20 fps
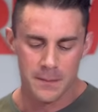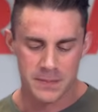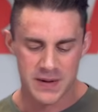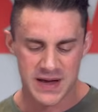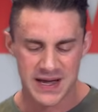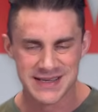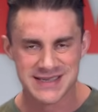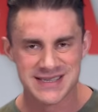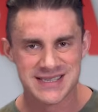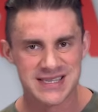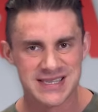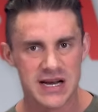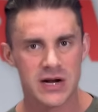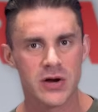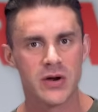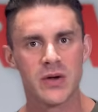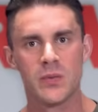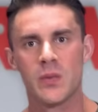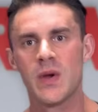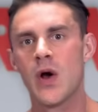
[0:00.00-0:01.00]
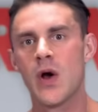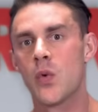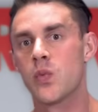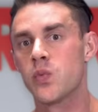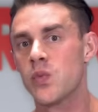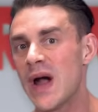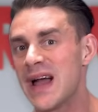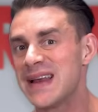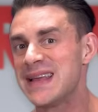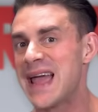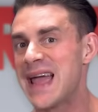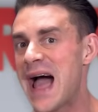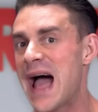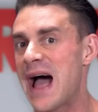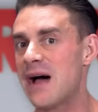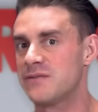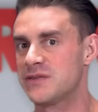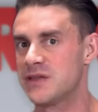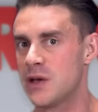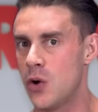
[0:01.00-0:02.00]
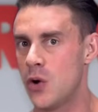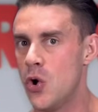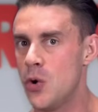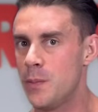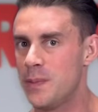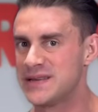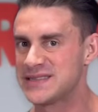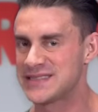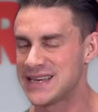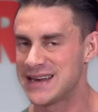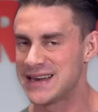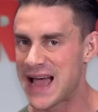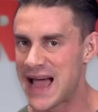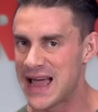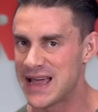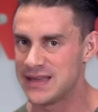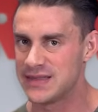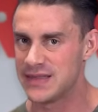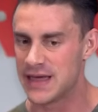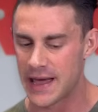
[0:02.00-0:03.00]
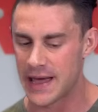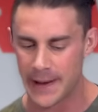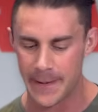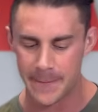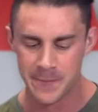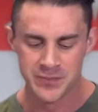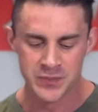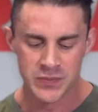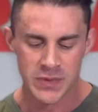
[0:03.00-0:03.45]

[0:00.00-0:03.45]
considering we already have the huperzine A in there,